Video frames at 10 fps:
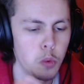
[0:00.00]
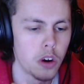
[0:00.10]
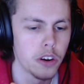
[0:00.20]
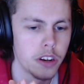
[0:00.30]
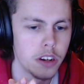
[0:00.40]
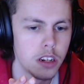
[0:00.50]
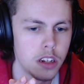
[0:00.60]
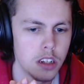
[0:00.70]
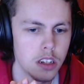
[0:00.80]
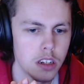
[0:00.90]
one
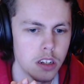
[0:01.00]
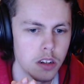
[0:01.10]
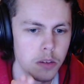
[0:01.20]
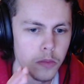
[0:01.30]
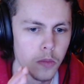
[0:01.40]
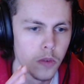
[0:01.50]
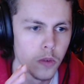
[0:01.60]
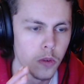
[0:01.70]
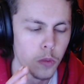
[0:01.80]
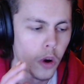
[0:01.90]

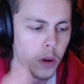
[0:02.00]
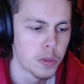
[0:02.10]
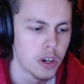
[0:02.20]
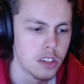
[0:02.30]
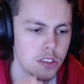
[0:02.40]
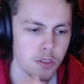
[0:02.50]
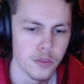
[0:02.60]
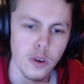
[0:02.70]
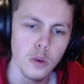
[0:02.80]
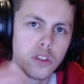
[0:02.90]
one person
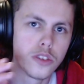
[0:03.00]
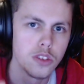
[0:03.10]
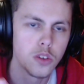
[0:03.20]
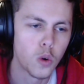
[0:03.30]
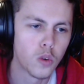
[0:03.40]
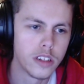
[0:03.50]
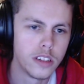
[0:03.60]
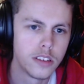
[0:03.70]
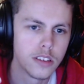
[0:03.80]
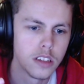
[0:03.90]
focused
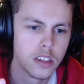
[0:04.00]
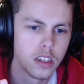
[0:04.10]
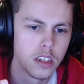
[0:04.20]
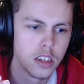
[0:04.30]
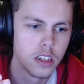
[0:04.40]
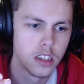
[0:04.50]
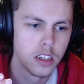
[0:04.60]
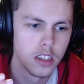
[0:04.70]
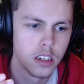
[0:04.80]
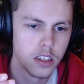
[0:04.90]
stories
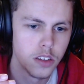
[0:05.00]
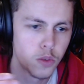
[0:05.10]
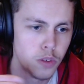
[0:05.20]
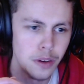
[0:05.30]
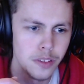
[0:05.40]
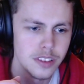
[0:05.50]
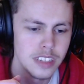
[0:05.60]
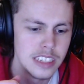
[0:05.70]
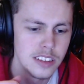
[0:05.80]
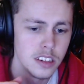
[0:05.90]
throughout the
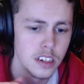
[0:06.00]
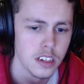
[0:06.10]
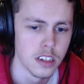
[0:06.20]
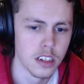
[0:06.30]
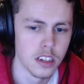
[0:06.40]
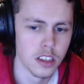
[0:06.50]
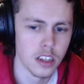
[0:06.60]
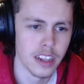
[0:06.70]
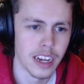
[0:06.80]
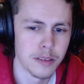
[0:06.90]
season,
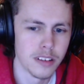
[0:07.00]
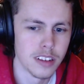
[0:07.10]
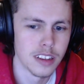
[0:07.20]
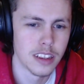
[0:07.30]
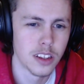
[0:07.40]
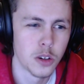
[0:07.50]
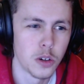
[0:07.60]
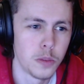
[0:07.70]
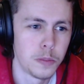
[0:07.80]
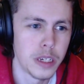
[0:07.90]
and that
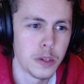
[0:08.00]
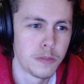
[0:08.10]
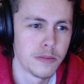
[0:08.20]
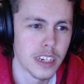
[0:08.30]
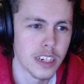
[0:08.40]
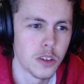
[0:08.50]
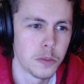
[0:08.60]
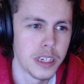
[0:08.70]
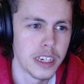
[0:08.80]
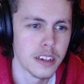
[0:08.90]
could be that
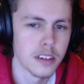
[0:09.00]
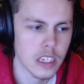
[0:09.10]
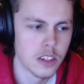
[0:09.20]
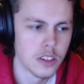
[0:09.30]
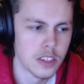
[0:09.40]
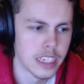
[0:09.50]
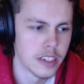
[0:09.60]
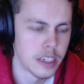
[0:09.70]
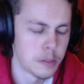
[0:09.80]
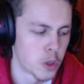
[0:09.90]
could be it, because it
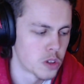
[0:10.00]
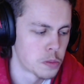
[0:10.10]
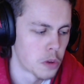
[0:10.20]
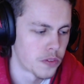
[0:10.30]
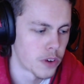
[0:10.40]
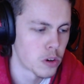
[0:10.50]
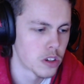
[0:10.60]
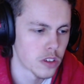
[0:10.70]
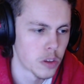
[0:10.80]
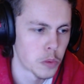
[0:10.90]
it puts more
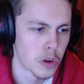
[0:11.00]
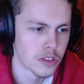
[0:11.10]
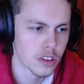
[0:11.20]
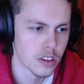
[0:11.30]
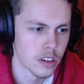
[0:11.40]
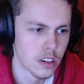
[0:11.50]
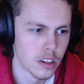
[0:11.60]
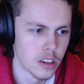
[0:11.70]
focus on the ones that